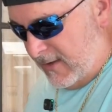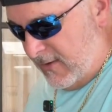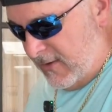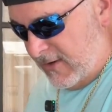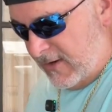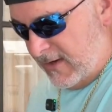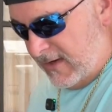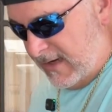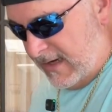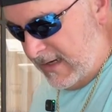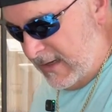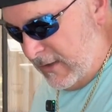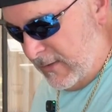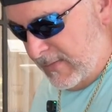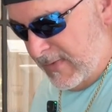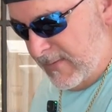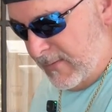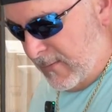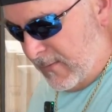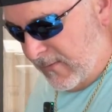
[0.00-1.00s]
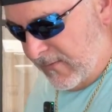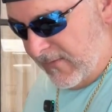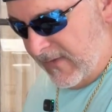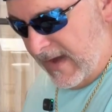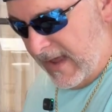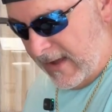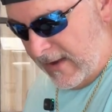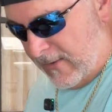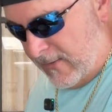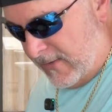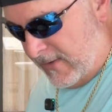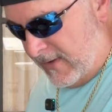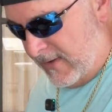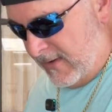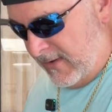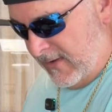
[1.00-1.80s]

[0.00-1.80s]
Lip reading: you're gonna need a little bit more flour